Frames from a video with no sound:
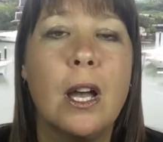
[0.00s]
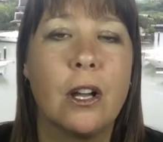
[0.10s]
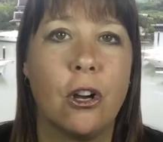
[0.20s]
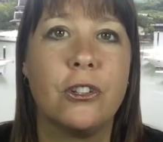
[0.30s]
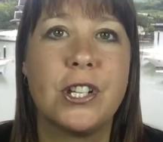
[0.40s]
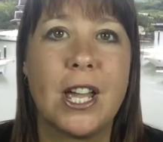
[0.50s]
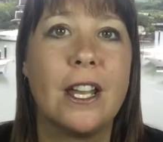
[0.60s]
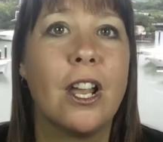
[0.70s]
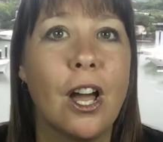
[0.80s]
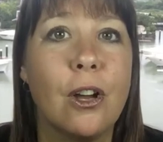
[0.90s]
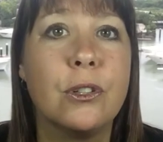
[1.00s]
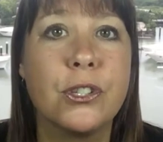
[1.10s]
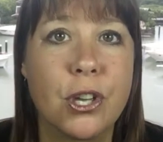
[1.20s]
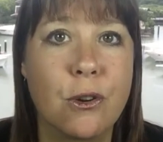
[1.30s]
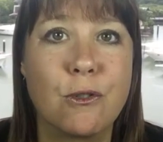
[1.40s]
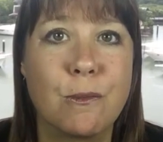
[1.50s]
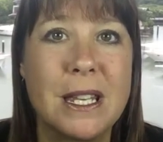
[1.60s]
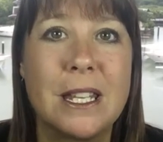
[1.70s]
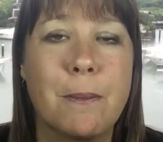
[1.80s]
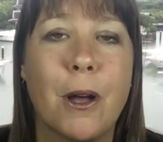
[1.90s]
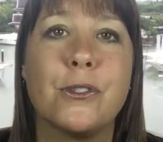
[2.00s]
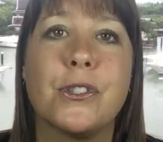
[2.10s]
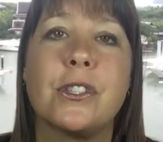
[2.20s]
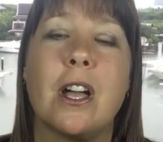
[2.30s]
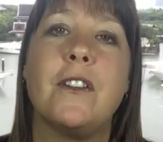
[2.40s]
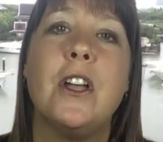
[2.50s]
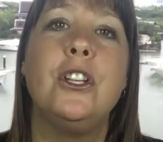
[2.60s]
content alone and social media posts and stuff,